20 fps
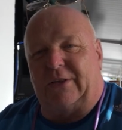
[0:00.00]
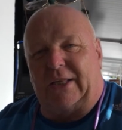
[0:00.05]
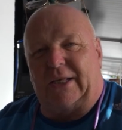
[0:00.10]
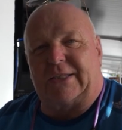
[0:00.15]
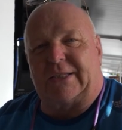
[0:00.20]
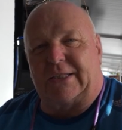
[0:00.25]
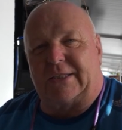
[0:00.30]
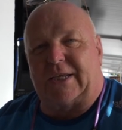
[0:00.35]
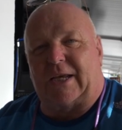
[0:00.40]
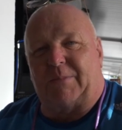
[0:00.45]
you,
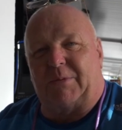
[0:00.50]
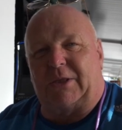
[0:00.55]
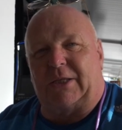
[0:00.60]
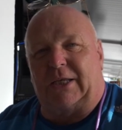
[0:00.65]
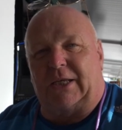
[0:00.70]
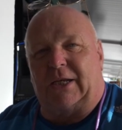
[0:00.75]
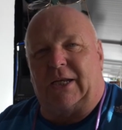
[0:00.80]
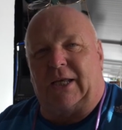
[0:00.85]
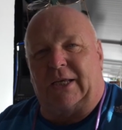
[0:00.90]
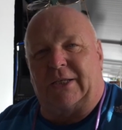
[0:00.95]
that's the type of
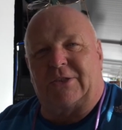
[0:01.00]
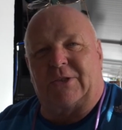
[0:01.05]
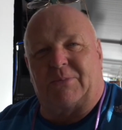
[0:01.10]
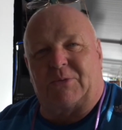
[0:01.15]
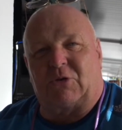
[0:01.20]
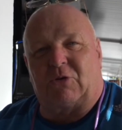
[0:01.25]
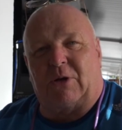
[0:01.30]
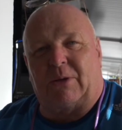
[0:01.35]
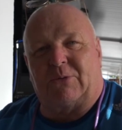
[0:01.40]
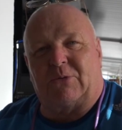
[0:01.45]
thing you like,
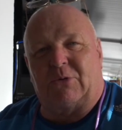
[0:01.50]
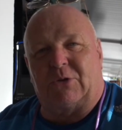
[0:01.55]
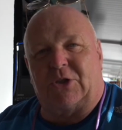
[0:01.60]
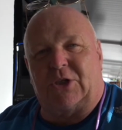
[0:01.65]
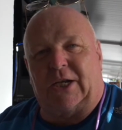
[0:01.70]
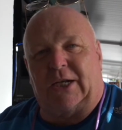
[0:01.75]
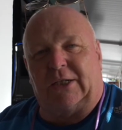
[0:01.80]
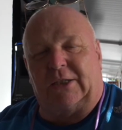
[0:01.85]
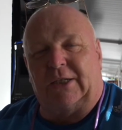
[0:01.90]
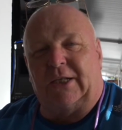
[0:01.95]
subscribe to her
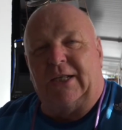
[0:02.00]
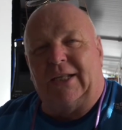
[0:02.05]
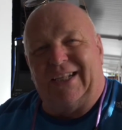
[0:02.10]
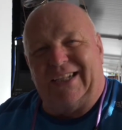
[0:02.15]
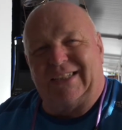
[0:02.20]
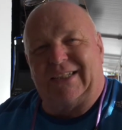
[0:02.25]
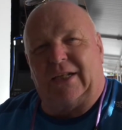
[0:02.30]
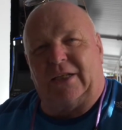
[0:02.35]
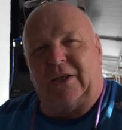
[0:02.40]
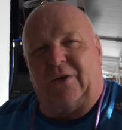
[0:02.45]
channel.
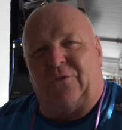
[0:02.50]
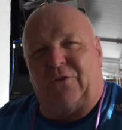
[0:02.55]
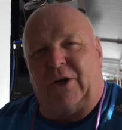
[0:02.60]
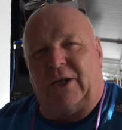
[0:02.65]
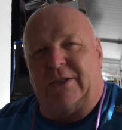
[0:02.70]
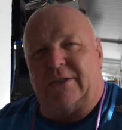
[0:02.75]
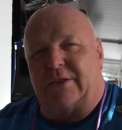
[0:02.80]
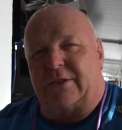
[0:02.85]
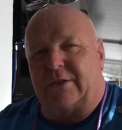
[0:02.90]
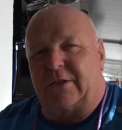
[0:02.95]
And tell your
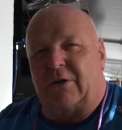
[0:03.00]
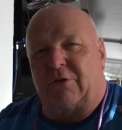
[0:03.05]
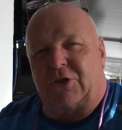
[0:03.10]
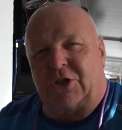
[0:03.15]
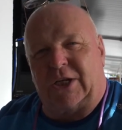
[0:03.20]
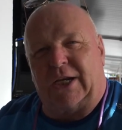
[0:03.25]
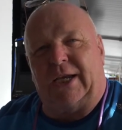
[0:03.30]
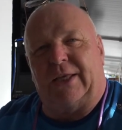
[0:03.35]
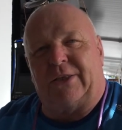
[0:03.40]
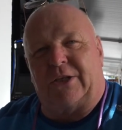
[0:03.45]
friends, you know,
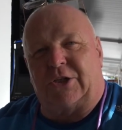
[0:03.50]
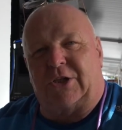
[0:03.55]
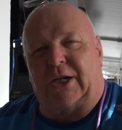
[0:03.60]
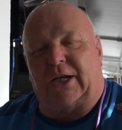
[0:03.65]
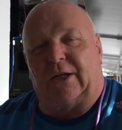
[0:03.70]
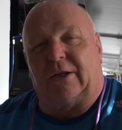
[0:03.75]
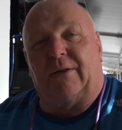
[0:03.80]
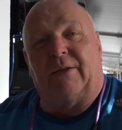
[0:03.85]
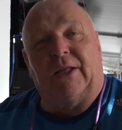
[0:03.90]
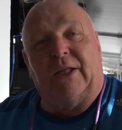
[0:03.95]
share the
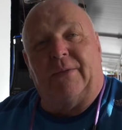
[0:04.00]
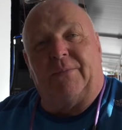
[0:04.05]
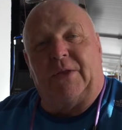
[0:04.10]
channel.